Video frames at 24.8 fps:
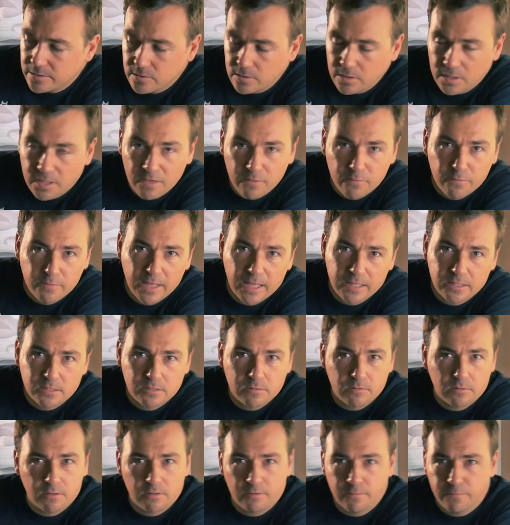to give that
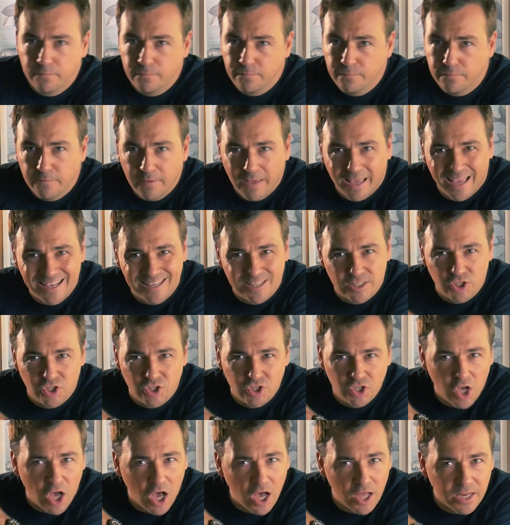sort of
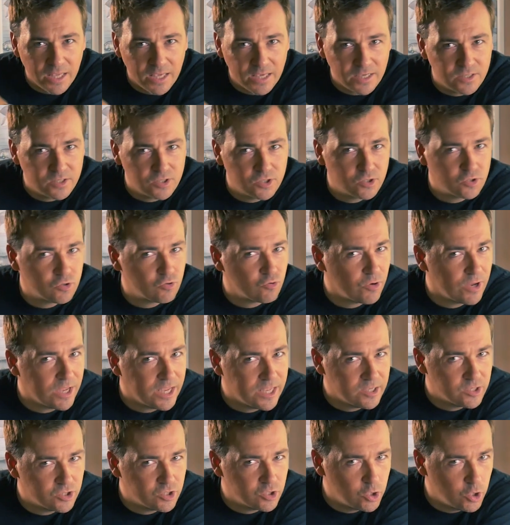exotic,
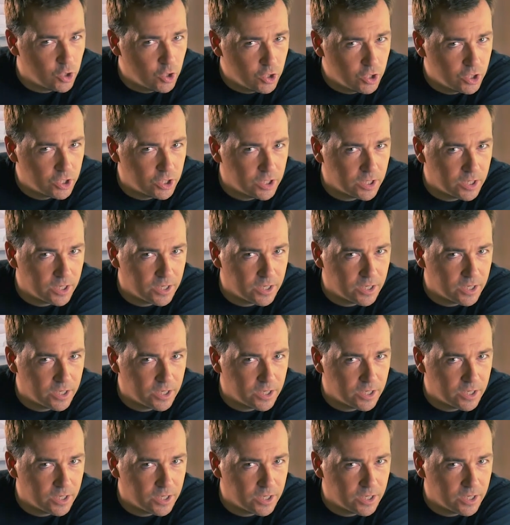strange look,